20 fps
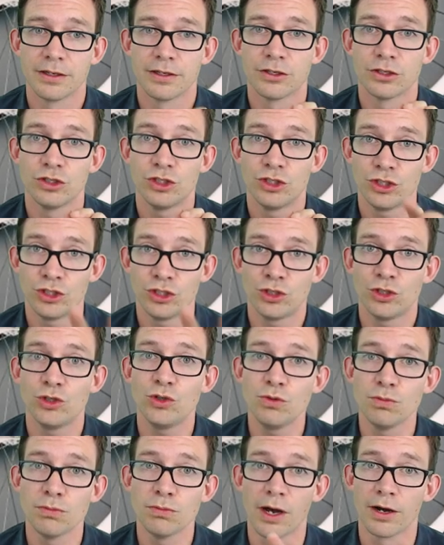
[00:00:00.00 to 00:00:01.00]
two
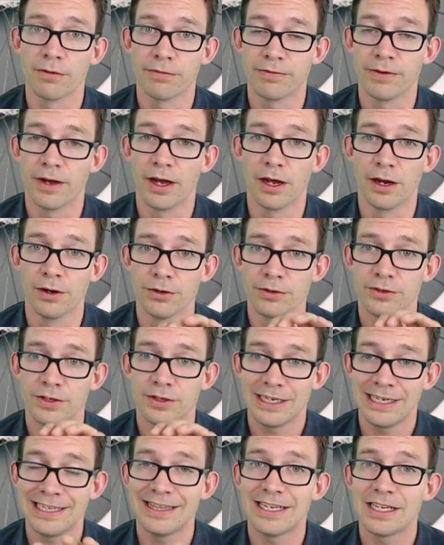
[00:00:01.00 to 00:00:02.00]
modifiers
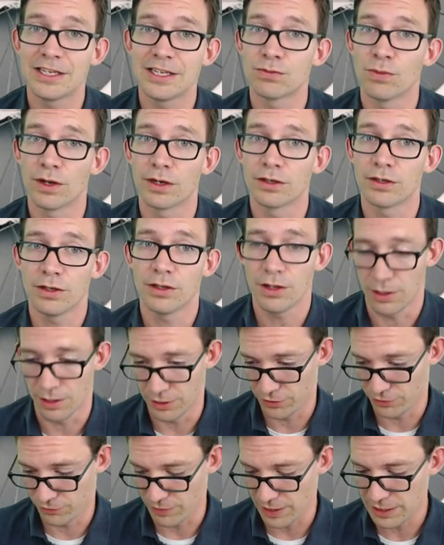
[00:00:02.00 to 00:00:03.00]
in this one
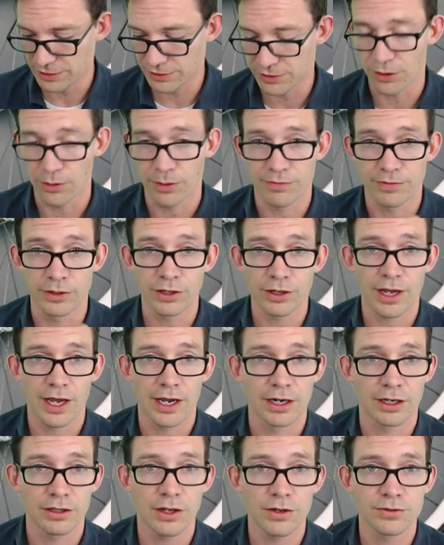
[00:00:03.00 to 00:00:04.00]
clause, right? So if you look at it
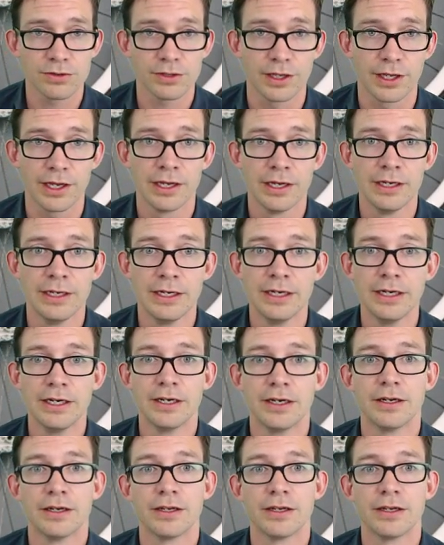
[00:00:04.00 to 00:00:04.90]
closely, you'll